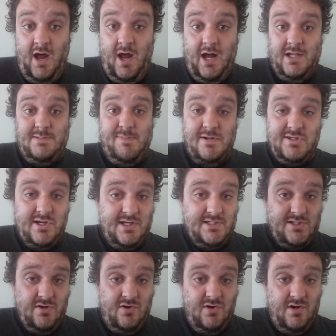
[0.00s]
Especially
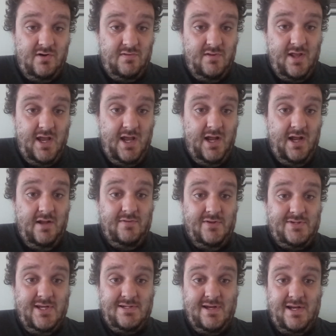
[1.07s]
considering that the
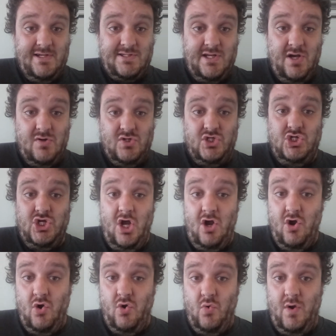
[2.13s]
Teen Titans Go
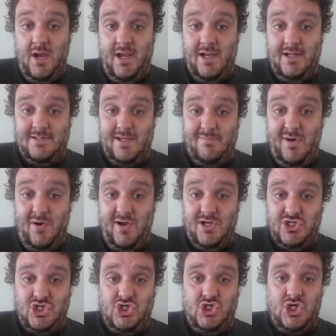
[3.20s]
show is about
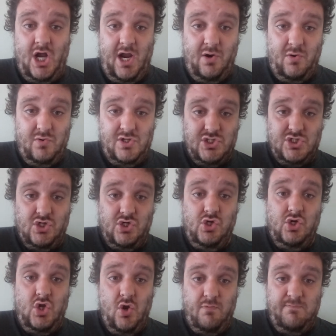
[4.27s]
as childish,
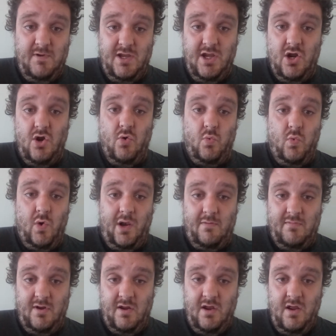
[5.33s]
goofy,
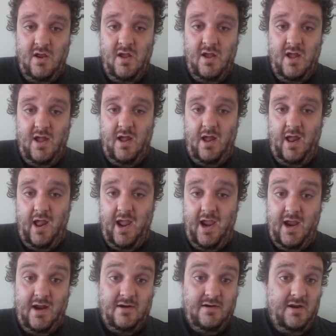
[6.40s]
irrelevant,
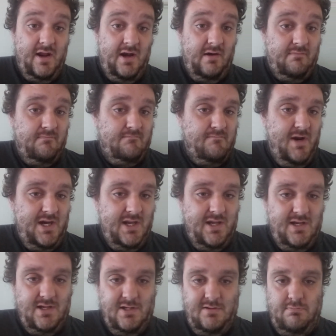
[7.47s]
and in
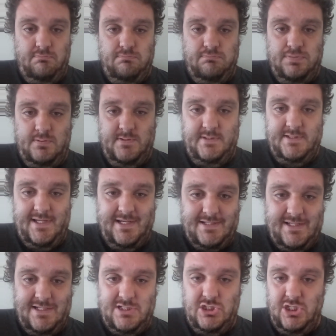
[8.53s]
many senses